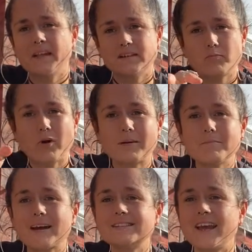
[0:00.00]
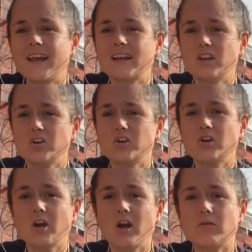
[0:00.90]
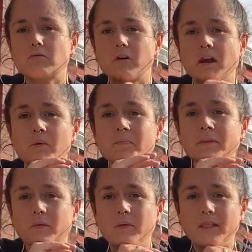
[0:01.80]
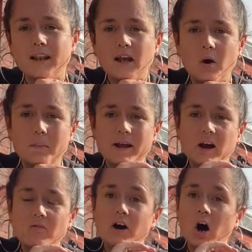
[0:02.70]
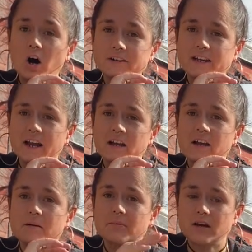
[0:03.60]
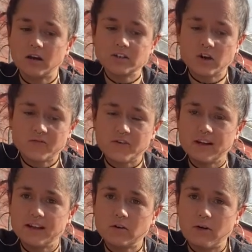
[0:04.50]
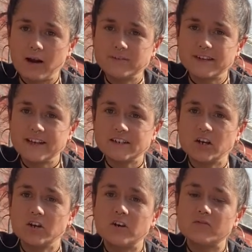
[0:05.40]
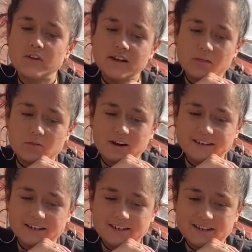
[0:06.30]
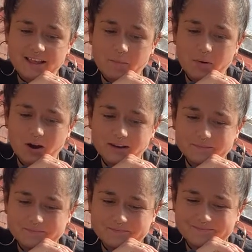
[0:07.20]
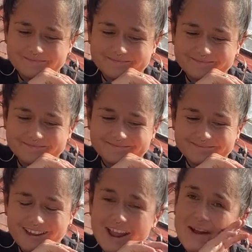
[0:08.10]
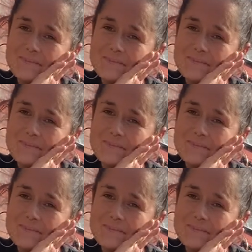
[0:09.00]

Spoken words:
pragmatic, and you can go through with a little bit of order because you're feeling grounded and you're not feeling threatened at that point. Yeah.